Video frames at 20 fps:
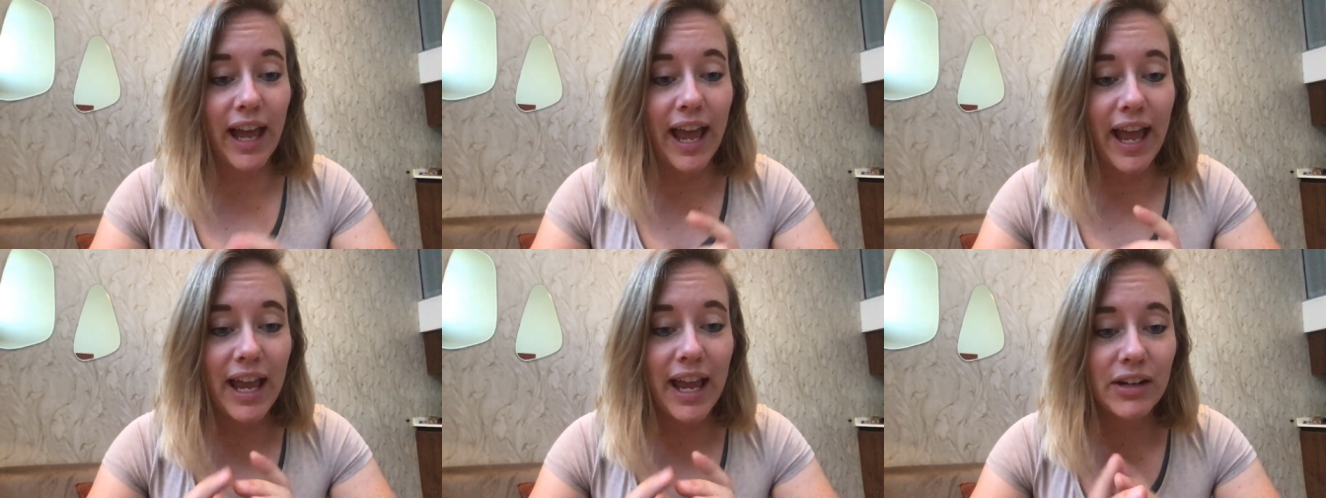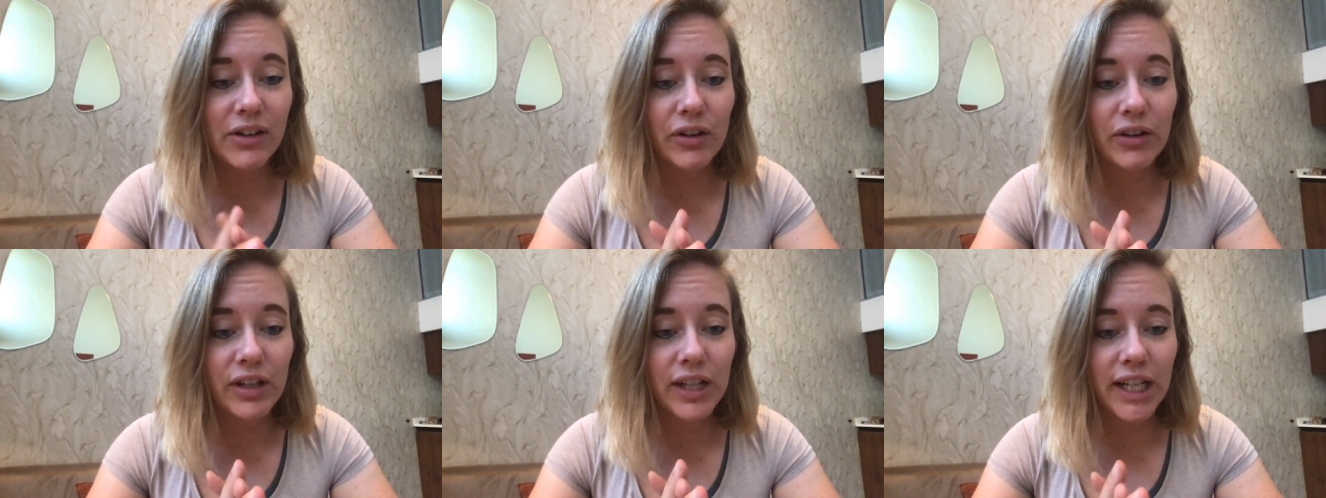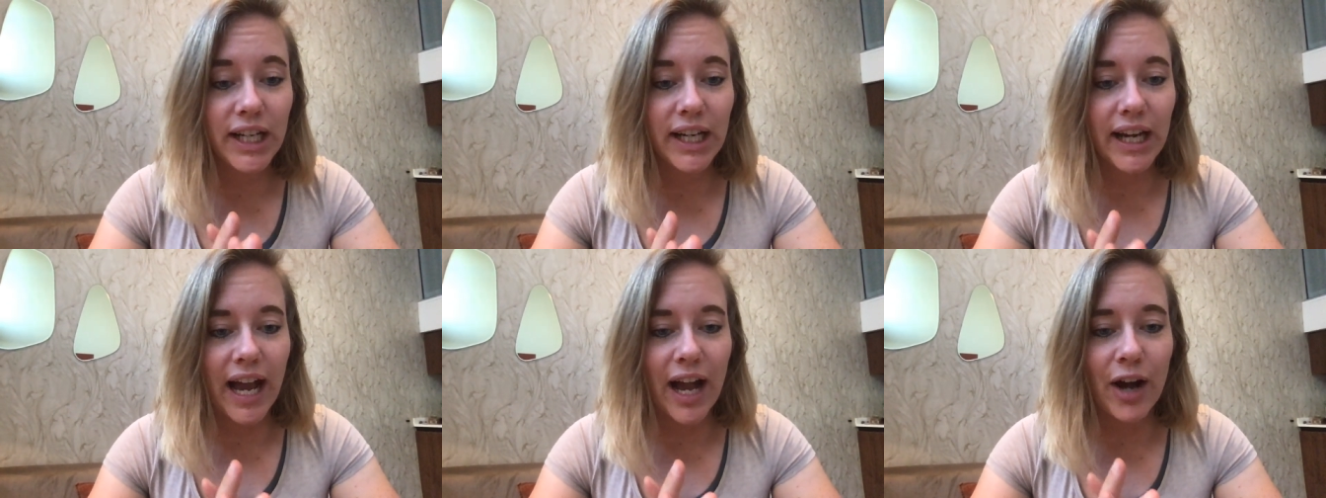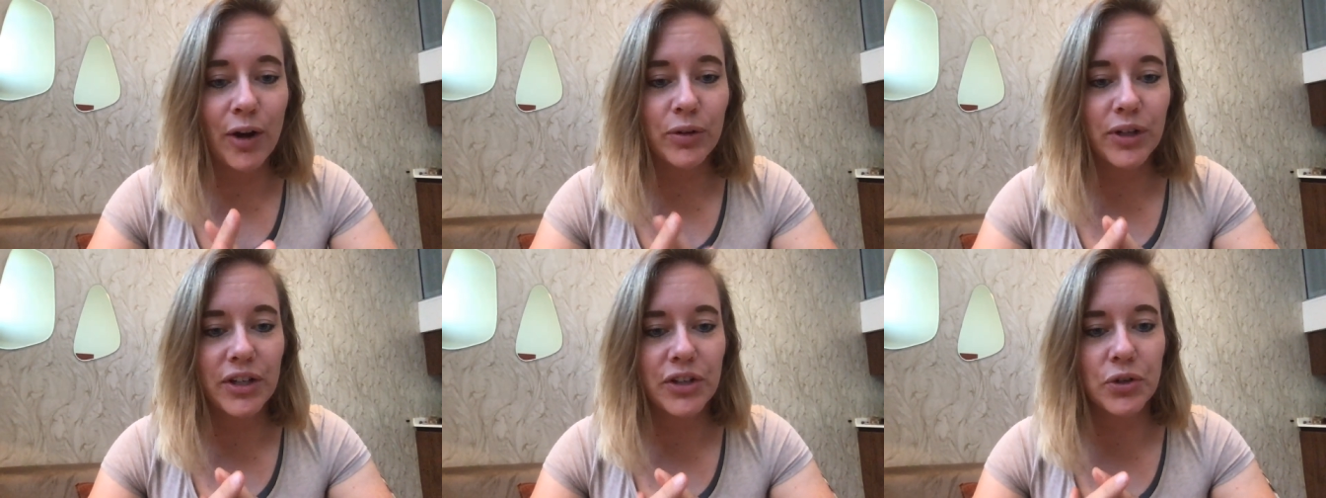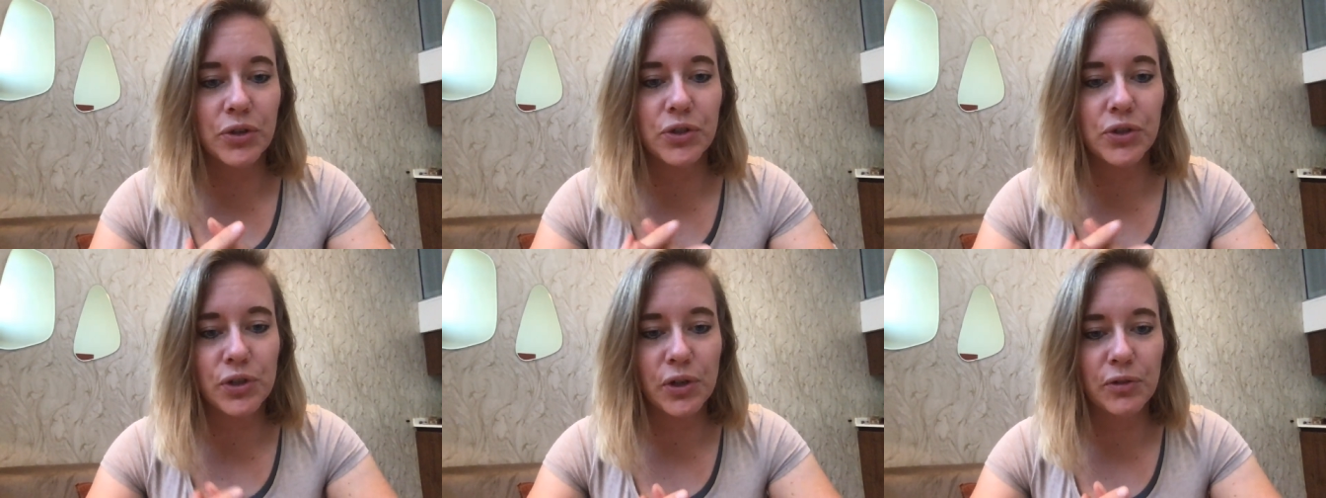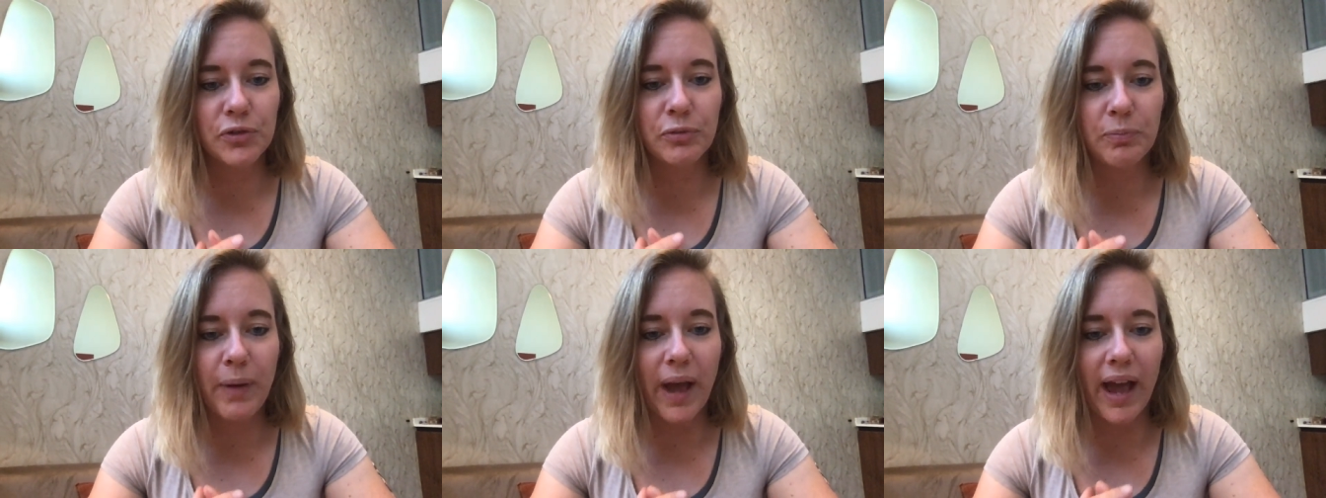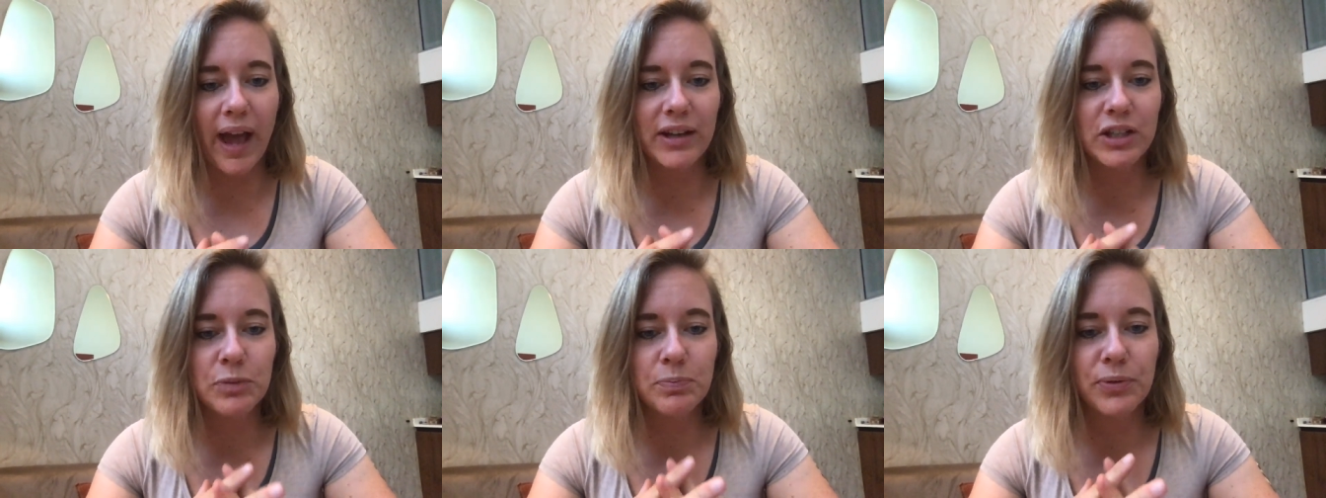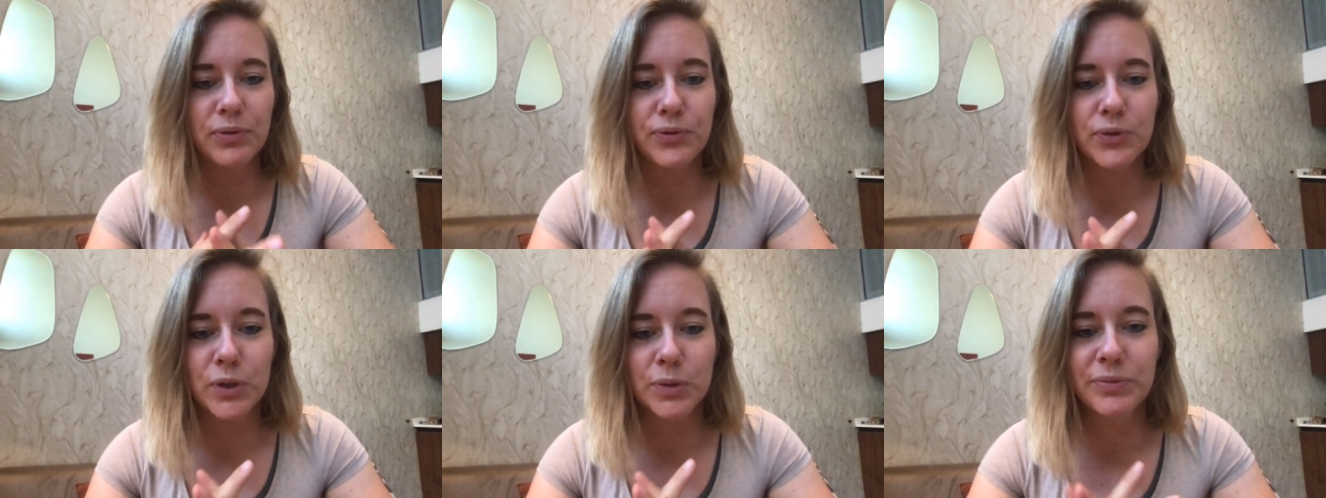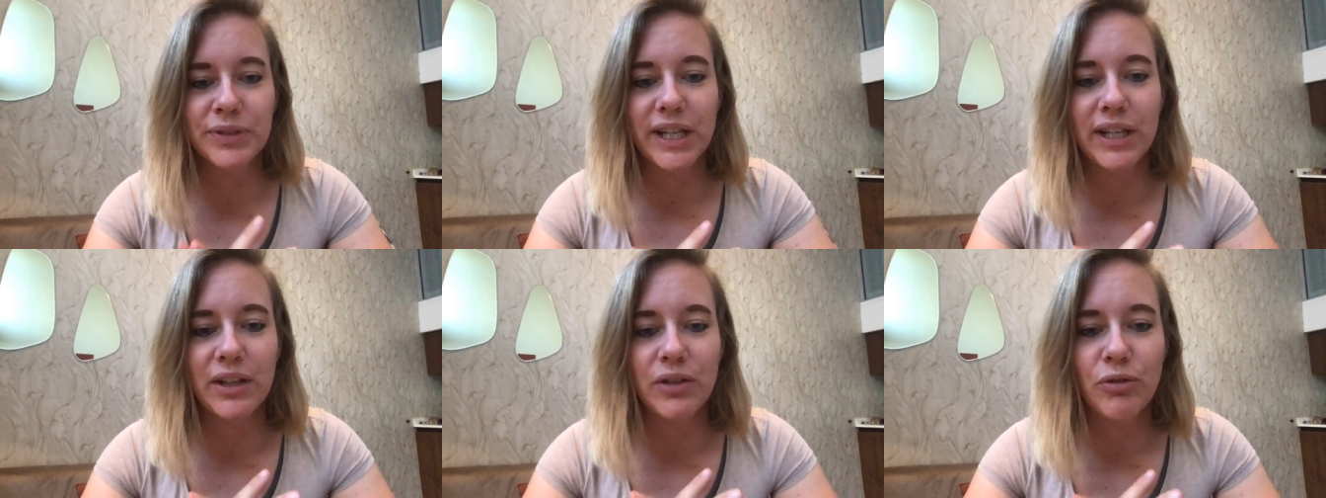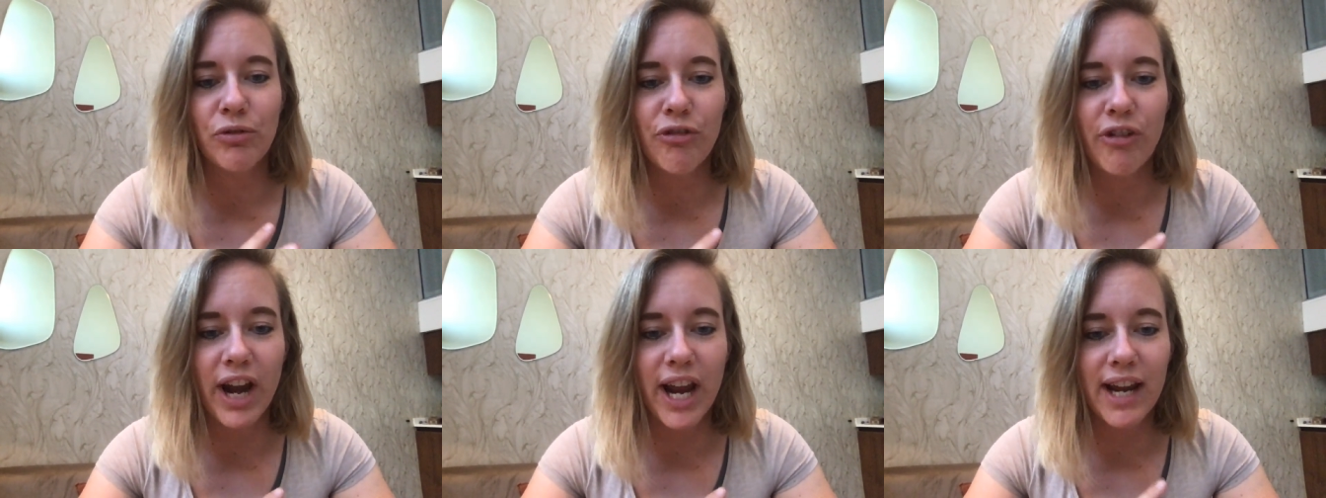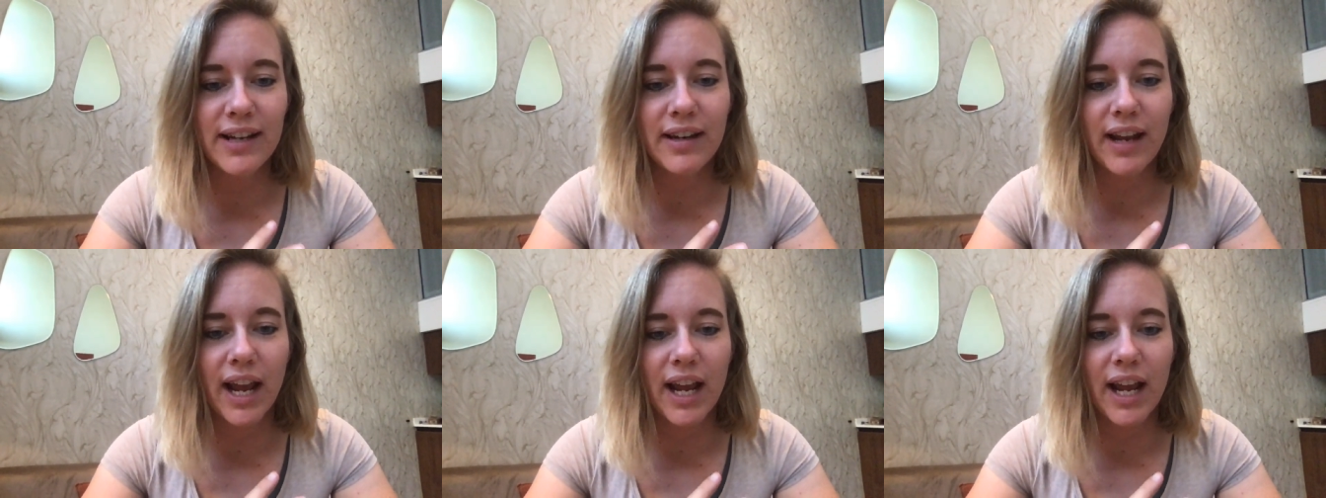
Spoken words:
hey Nerlie, how did your soft bags perform in rain